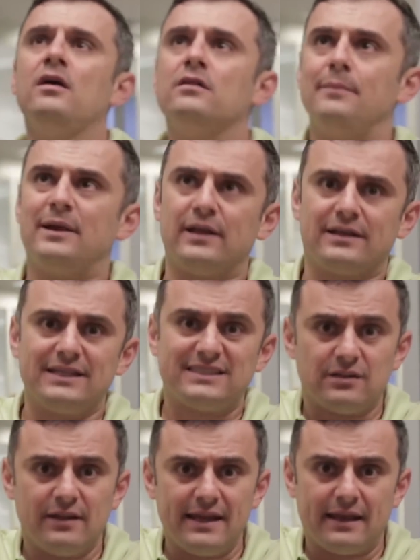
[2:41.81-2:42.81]
Let me click
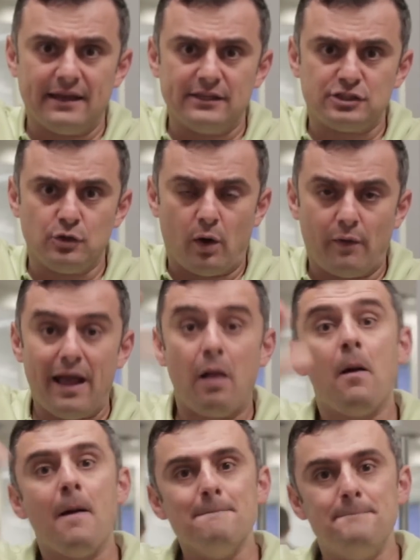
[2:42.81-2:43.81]
this link in his URL.